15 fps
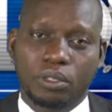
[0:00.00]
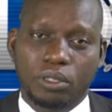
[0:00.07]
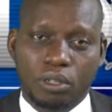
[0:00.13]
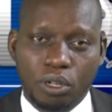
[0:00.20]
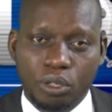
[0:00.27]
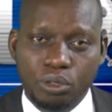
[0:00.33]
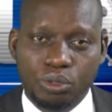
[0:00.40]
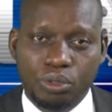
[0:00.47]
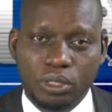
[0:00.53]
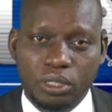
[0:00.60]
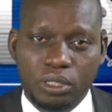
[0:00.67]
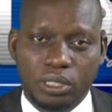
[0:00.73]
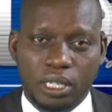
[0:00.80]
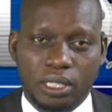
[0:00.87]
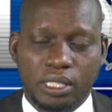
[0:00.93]

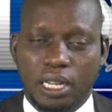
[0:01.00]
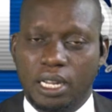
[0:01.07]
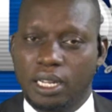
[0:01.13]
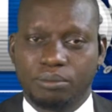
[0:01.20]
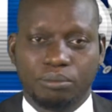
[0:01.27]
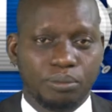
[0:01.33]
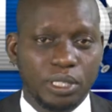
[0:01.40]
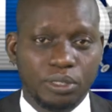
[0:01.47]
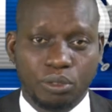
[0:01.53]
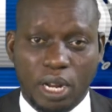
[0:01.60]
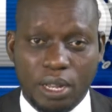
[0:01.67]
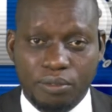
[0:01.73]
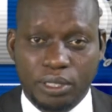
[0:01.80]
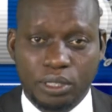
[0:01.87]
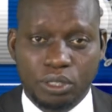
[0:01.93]
countries that have been
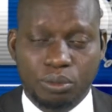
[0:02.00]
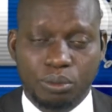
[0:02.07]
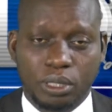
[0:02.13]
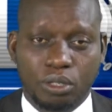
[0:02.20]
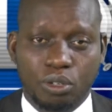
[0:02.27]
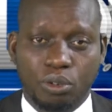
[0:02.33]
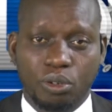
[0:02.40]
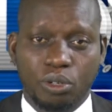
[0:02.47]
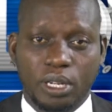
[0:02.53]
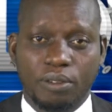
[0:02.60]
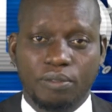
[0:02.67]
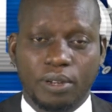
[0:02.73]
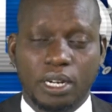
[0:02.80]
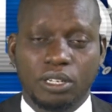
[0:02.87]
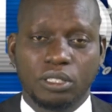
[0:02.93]
ravaged with
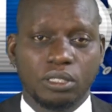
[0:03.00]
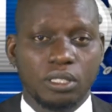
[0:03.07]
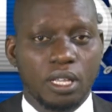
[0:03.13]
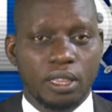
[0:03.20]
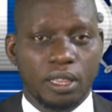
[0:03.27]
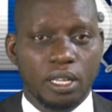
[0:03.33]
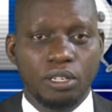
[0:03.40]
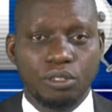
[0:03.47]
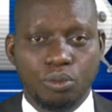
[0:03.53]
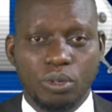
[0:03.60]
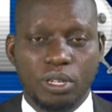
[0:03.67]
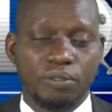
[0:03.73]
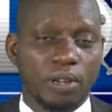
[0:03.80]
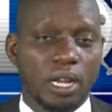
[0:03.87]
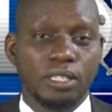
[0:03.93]
coronavirus, the third
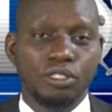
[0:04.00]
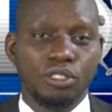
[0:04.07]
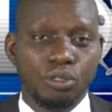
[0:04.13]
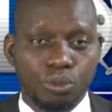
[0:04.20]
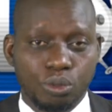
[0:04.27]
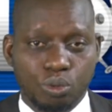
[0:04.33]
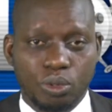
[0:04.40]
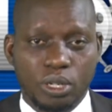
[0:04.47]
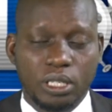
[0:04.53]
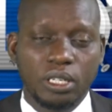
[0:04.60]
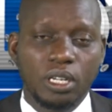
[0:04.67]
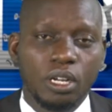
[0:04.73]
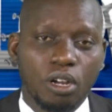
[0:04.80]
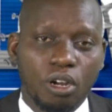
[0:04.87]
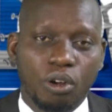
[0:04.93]
wave and new strain
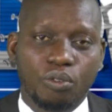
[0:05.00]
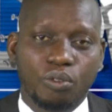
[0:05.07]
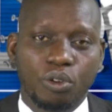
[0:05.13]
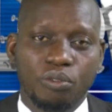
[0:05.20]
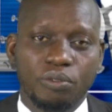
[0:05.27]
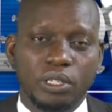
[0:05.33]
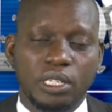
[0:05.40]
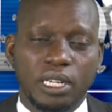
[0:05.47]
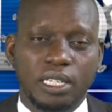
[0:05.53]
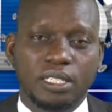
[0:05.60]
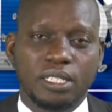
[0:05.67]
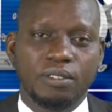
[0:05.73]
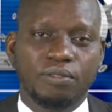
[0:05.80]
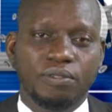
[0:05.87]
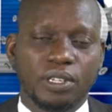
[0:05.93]
of
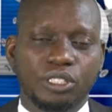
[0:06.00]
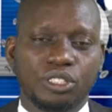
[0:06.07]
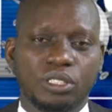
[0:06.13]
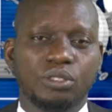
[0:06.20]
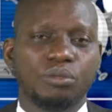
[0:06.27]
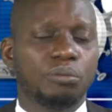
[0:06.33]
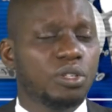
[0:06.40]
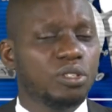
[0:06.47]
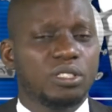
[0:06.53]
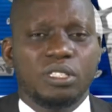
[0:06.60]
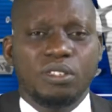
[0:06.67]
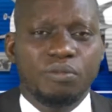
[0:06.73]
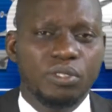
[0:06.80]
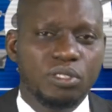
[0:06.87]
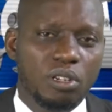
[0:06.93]
COVID-19 infection, but
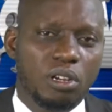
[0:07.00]
even